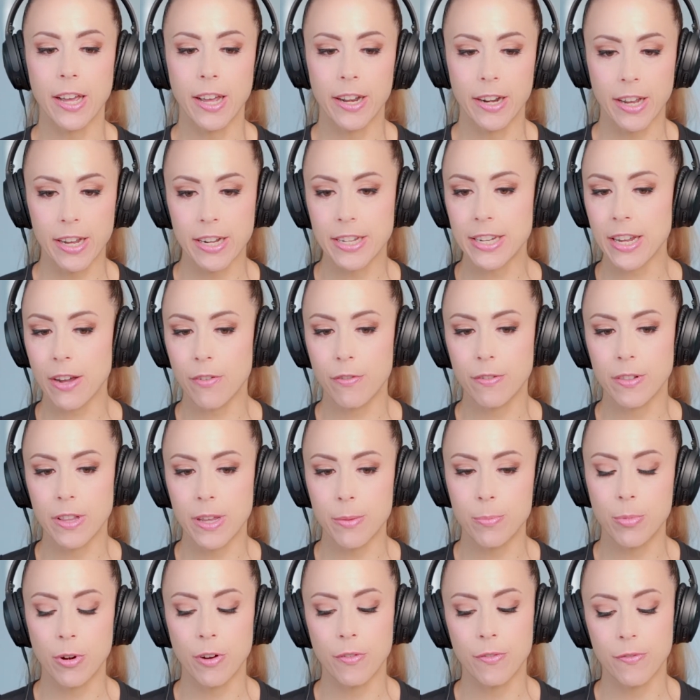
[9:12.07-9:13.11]
And I
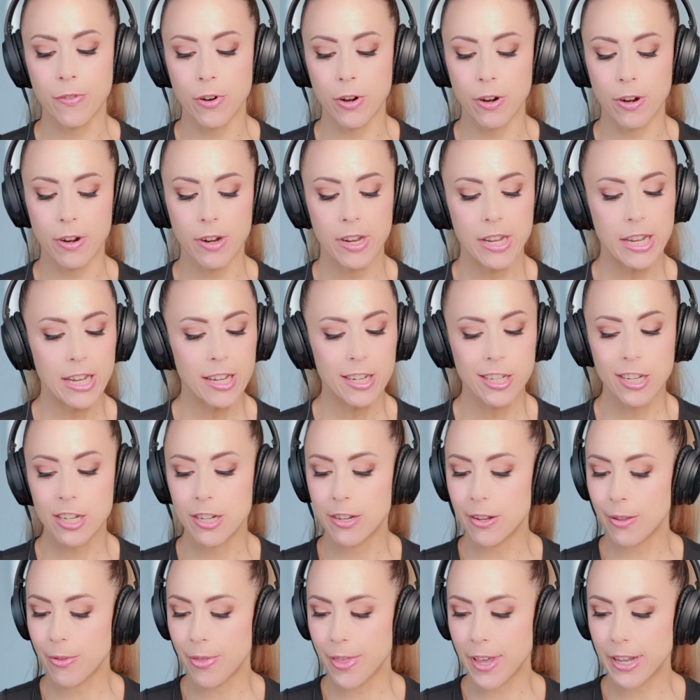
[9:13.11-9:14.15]
definitely prefer to
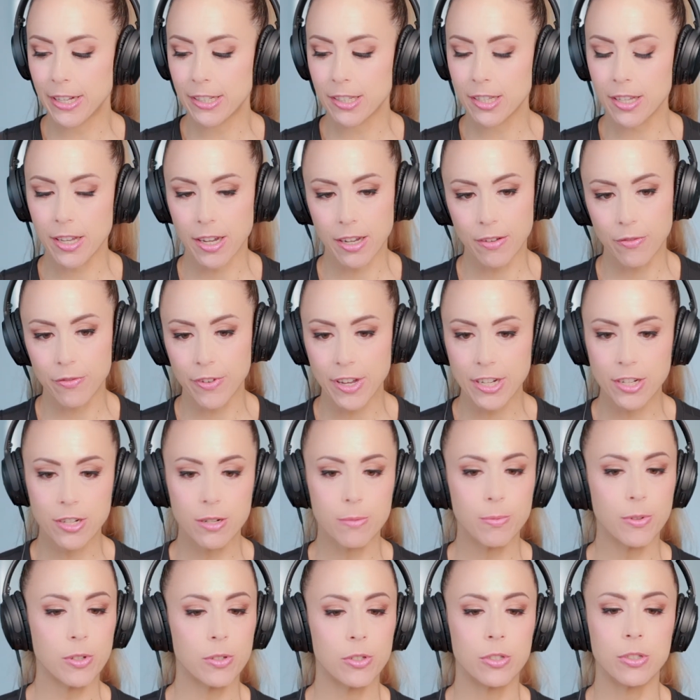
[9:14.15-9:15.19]
do things like
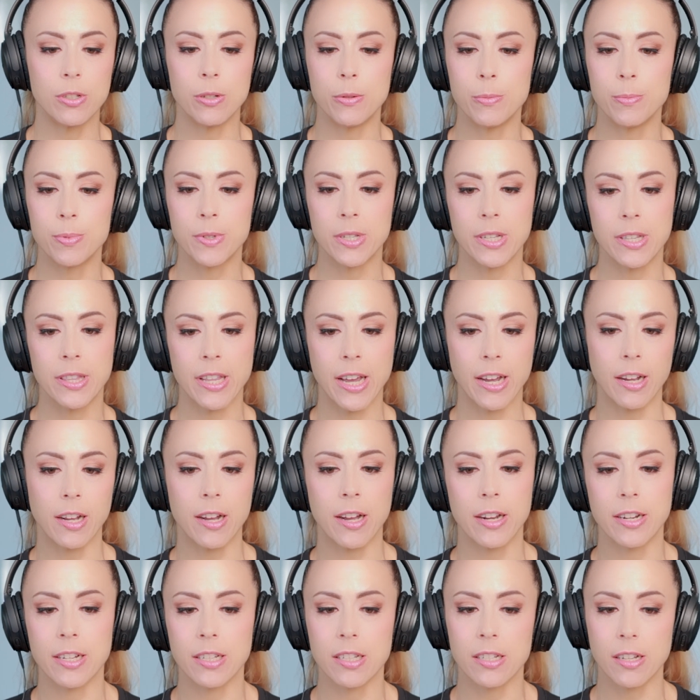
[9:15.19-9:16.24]
vegetable soups and that
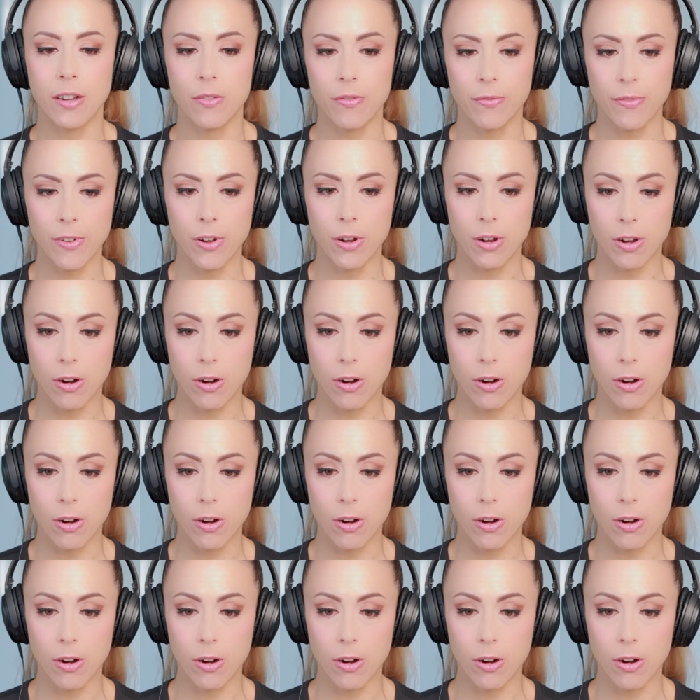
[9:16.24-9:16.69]
kind of stuff